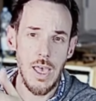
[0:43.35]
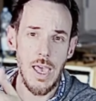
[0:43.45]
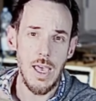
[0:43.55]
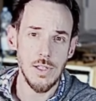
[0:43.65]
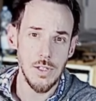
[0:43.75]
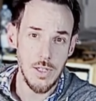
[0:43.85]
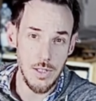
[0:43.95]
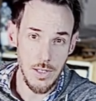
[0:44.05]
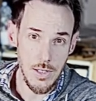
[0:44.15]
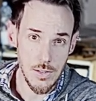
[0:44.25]
as
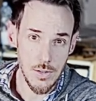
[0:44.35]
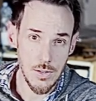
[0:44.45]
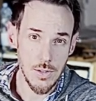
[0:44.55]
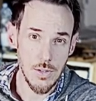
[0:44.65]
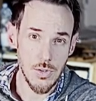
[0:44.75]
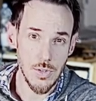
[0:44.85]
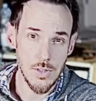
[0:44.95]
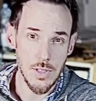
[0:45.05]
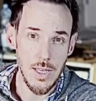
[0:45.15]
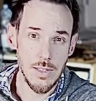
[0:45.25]
it is and
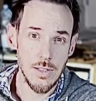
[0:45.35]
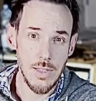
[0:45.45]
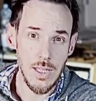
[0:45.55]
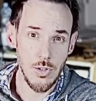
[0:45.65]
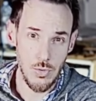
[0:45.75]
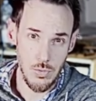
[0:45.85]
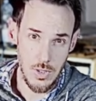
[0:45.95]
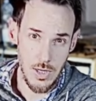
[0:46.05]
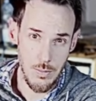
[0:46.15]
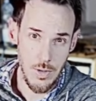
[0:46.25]
just get that to
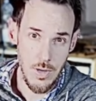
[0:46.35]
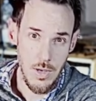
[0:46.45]
tape